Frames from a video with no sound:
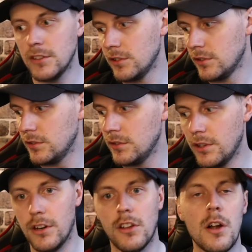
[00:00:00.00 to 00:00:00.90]
Your
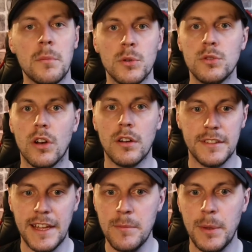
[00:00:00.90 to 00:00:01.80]
alarm goes off
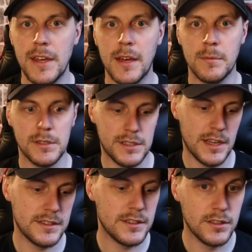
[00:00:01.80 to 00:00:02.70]
9 p.m. and it
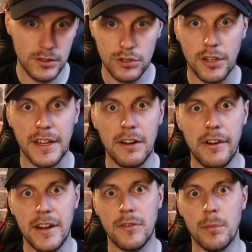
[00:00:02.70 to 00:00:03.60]
says start to get ready
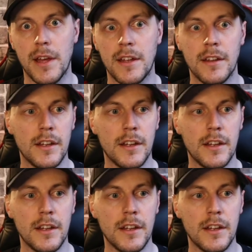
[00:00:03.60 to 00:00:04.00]
for bed.